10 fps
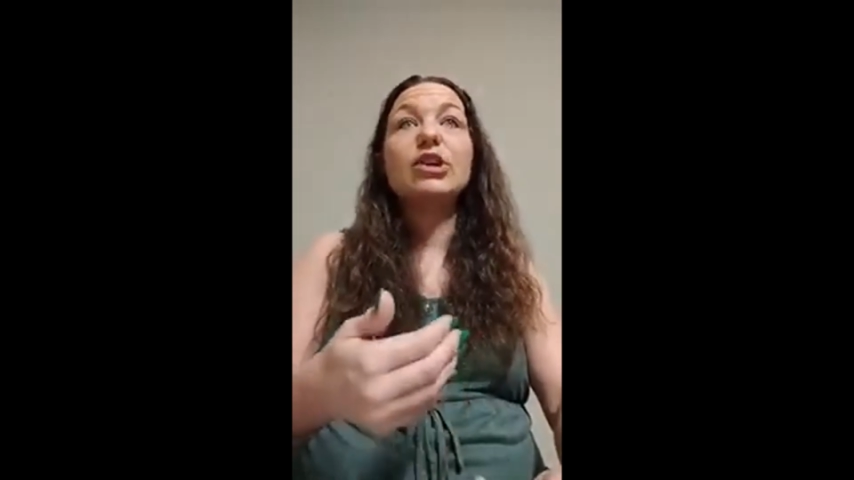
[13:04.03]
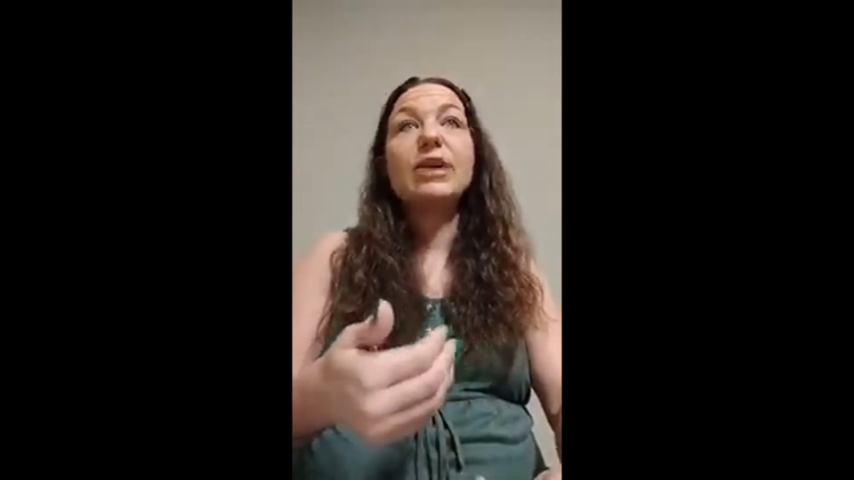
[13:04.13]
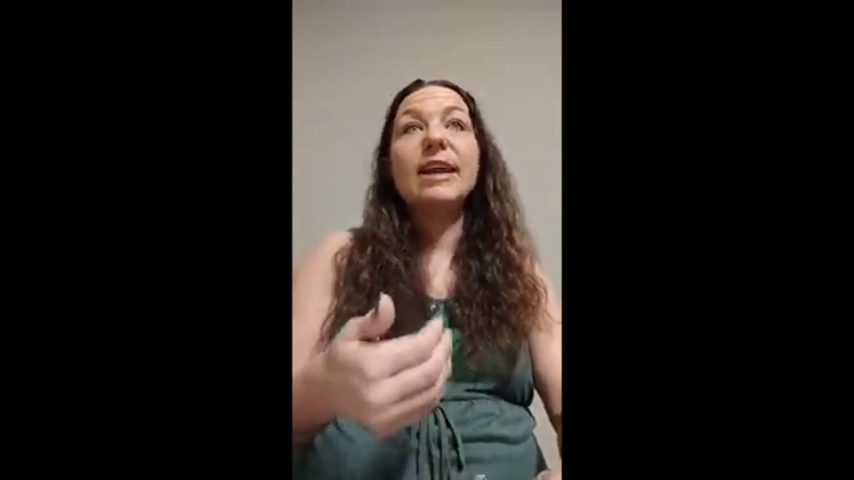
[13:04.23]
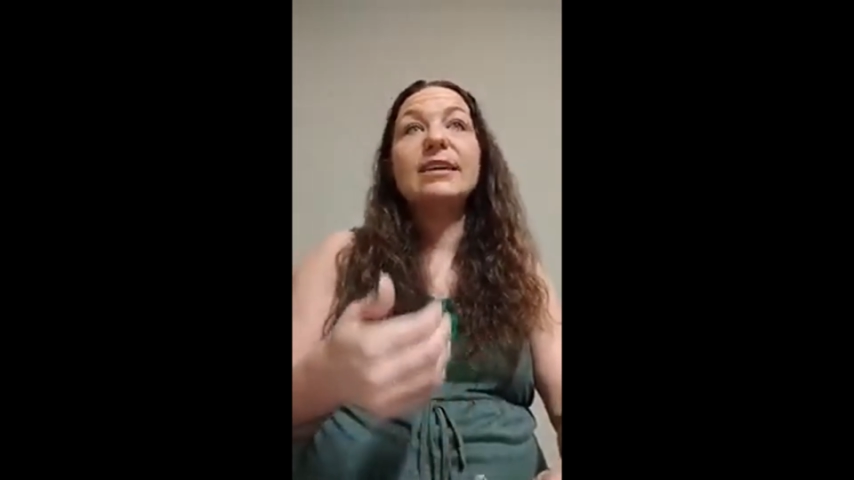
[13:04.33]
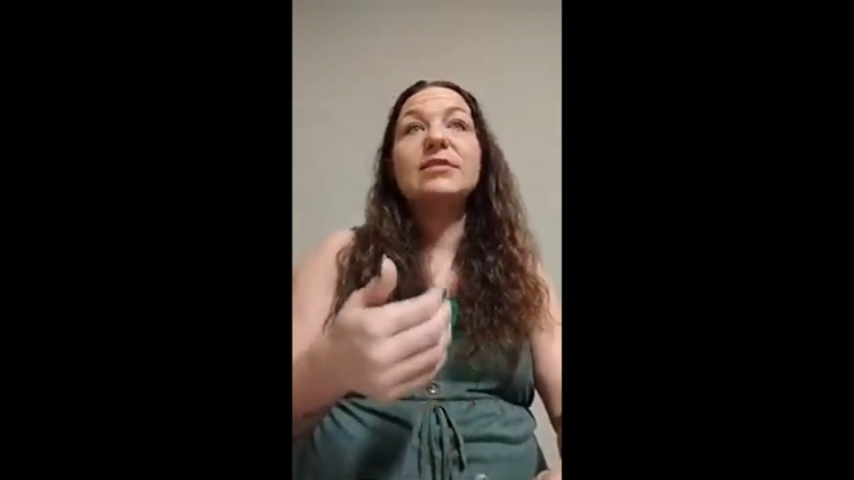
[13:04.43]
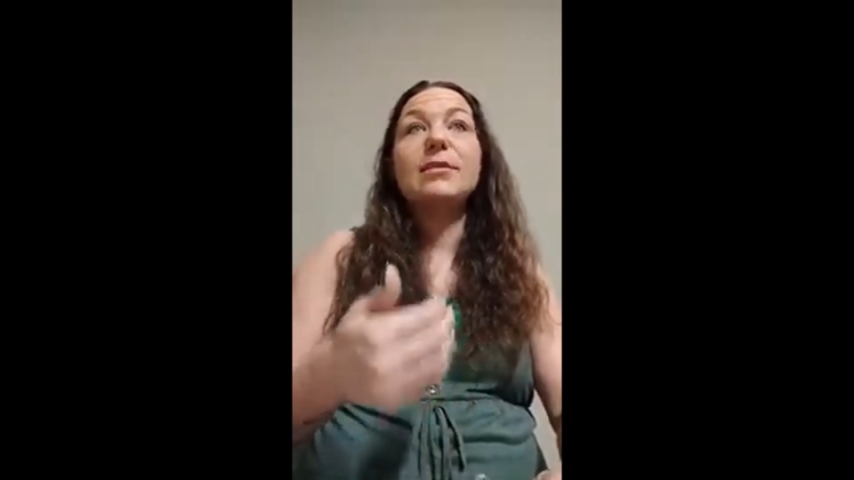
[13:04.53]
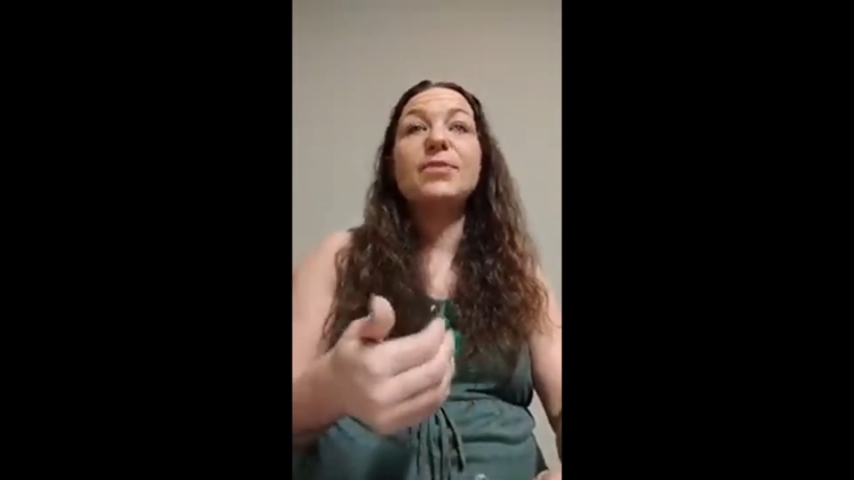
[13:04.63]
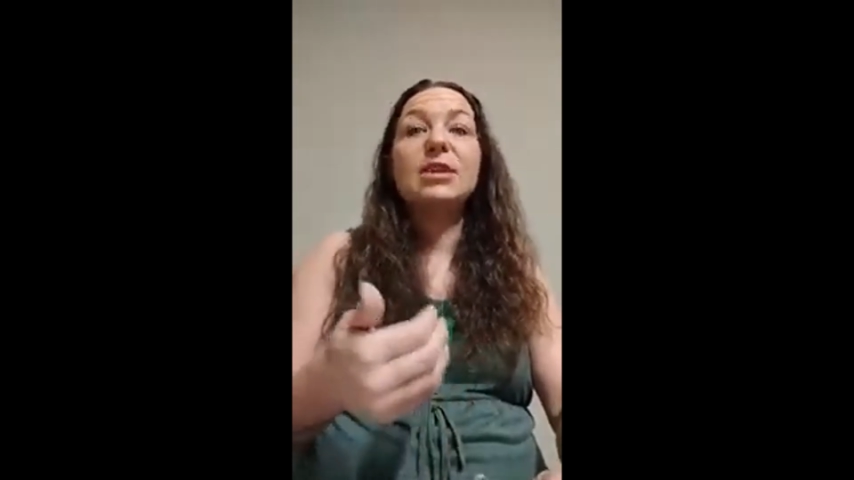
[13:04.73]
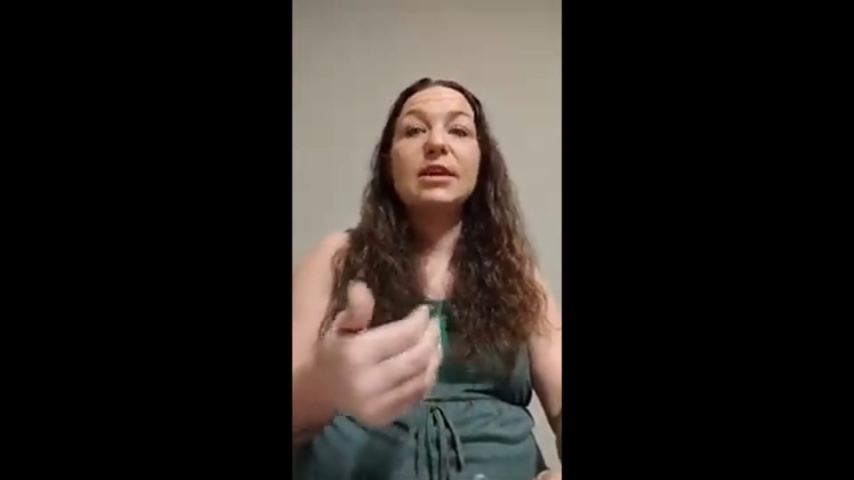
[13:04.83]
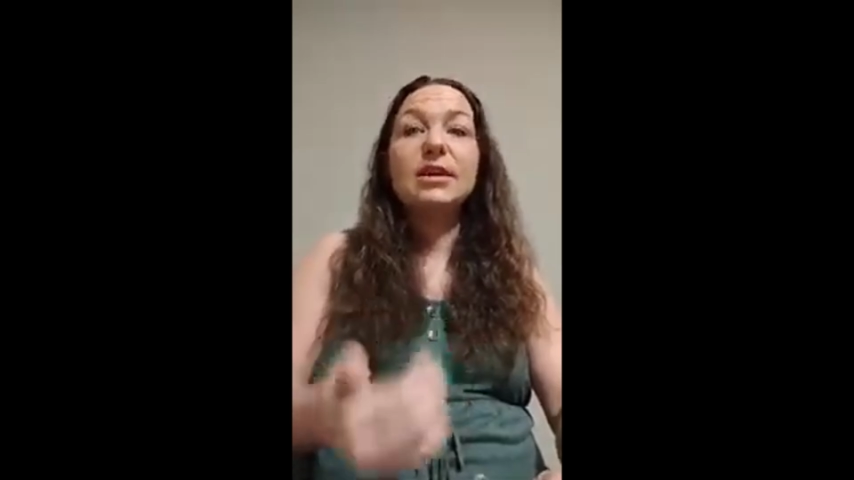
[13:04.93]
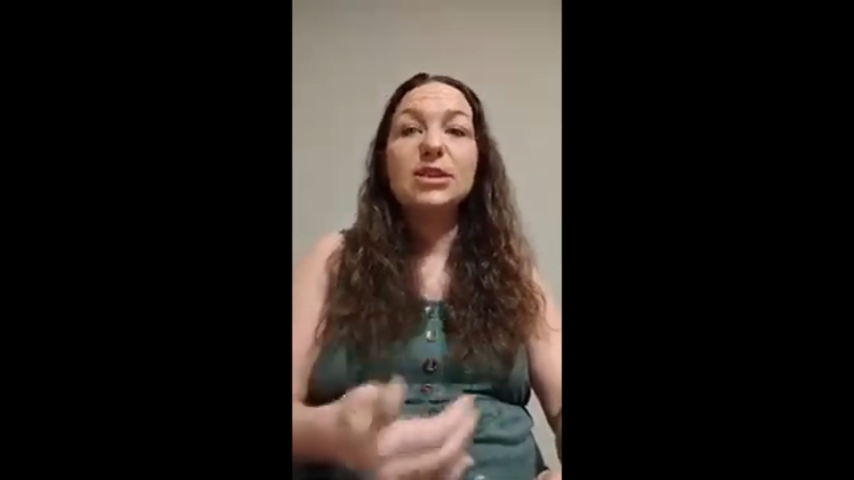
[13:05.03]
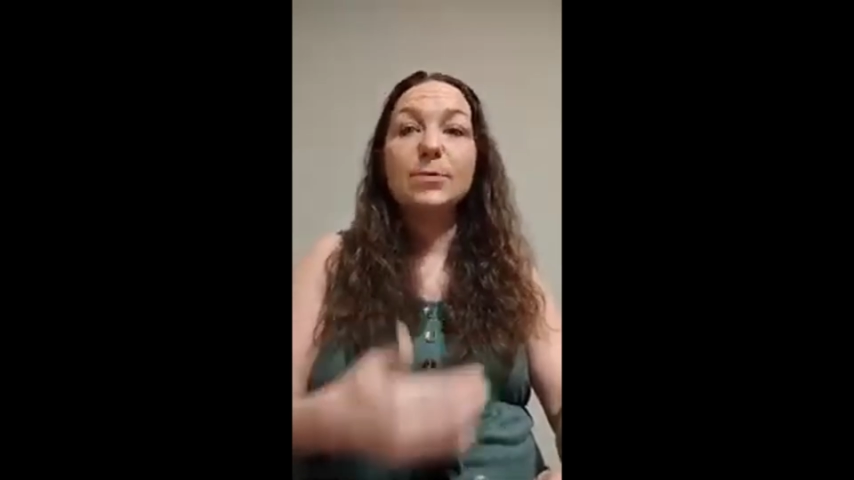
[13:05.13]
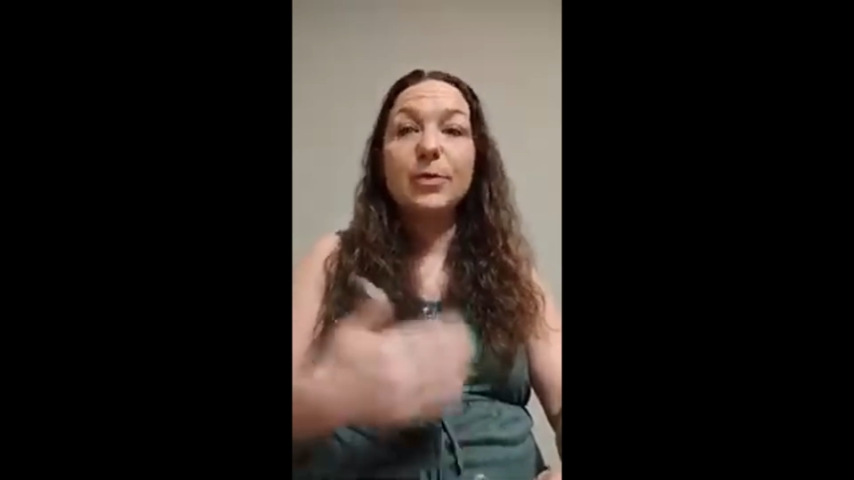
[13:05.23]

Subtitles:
look at it as something that needs to